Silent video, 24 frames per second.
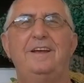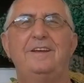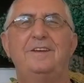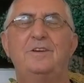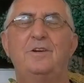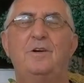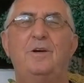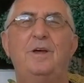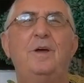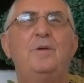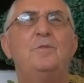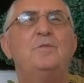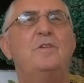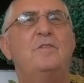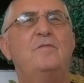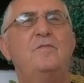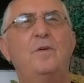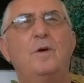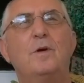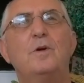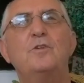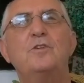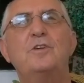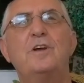So that was the
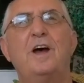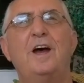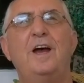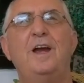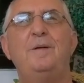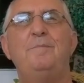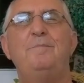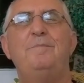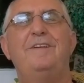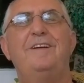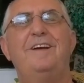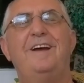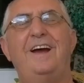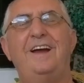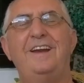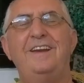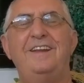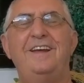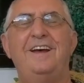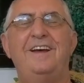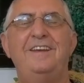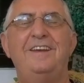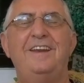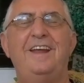first time
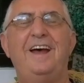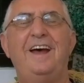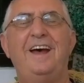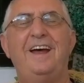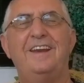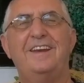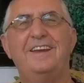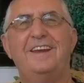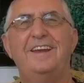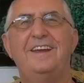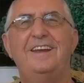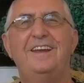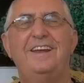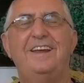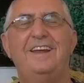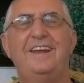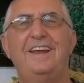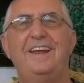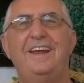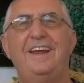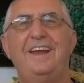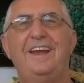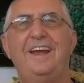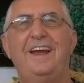I'd done that.
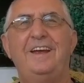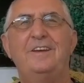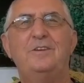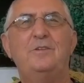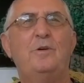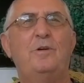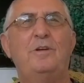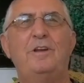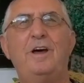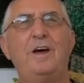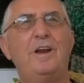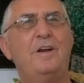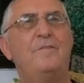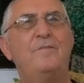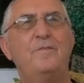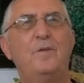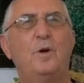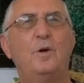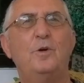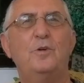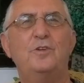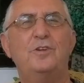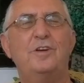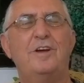So a lot of
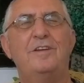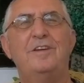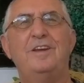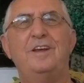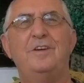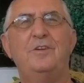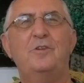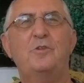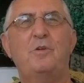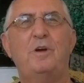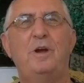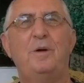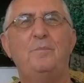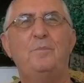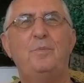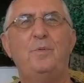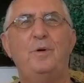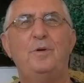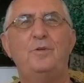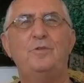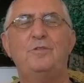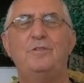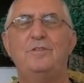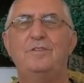firsts on this trip,
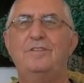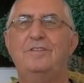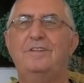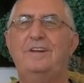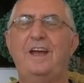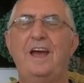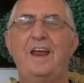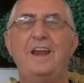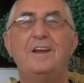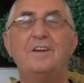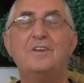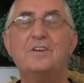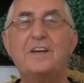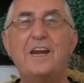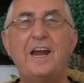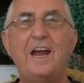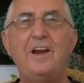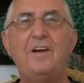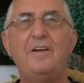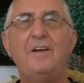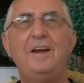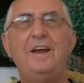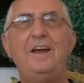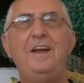which was kind of
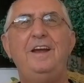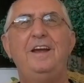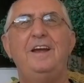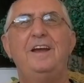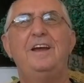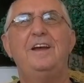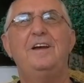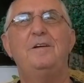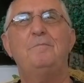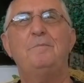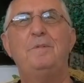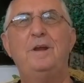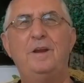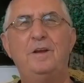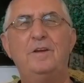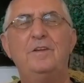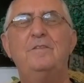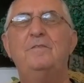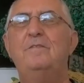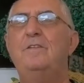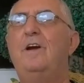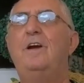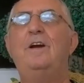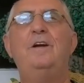scary, but it
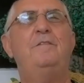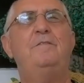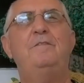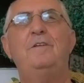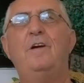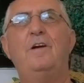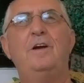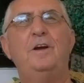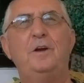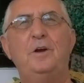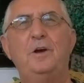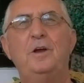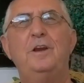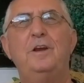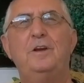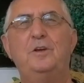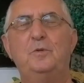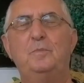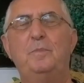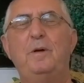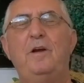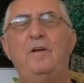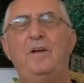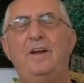was a very, very good
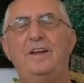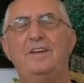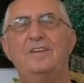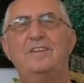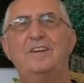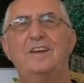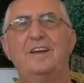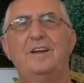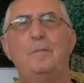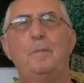experience.